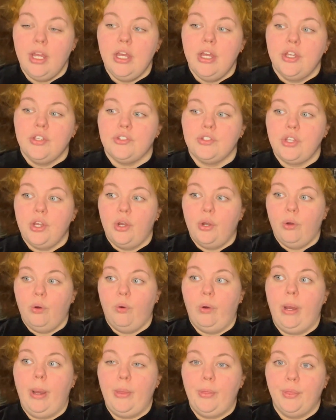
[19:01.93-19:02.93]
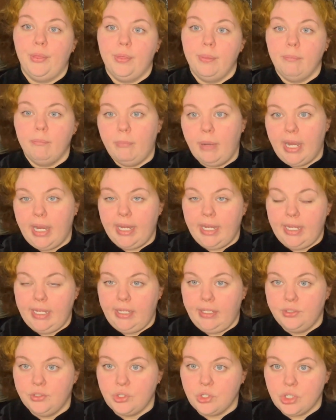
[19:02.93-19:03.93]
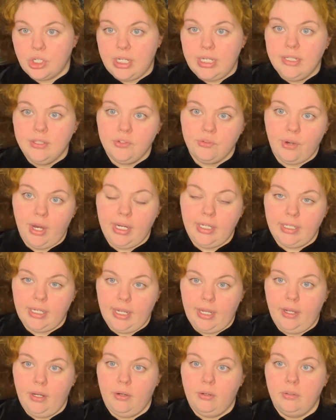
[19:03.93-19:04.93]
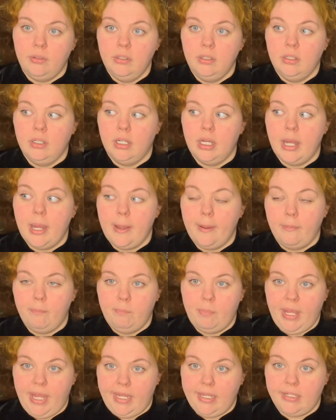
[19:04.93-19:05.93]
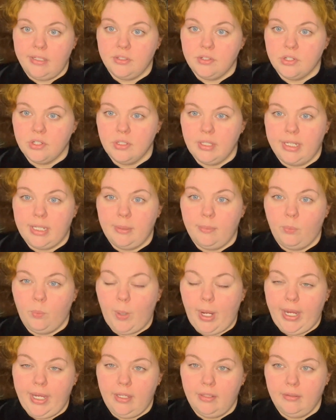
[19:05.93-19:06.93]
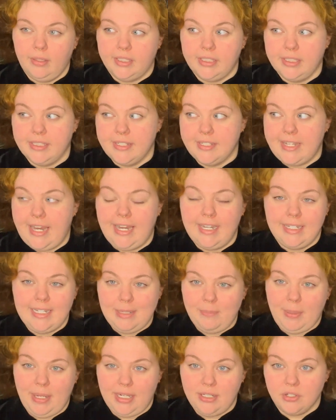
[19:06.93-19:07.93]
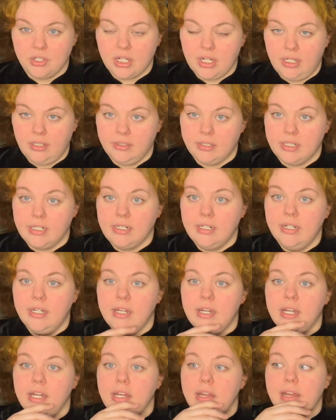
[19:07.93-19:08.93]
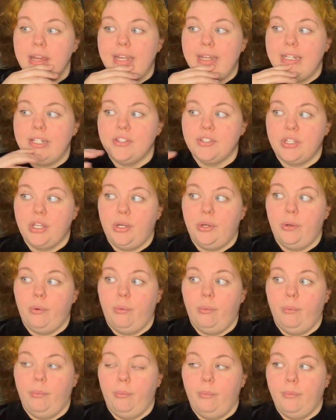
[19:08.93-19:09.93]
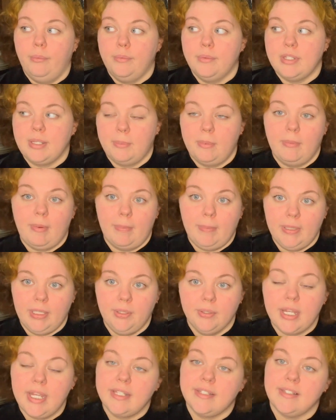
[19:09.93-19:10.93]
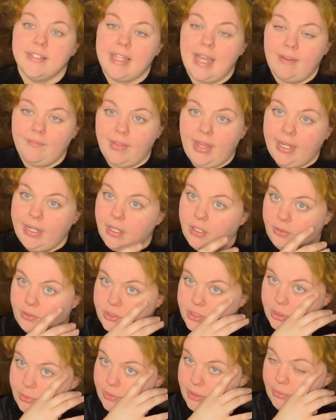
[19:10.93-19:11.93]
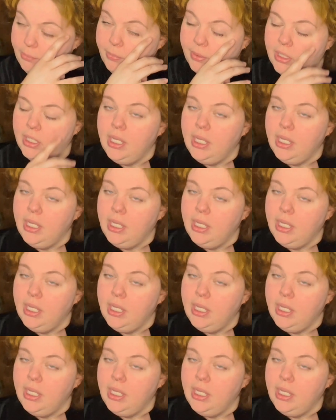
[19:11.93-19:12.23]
So my sheets right now, beige, like a white, like a sandy beige color. So some of my pillowcases have that color to them.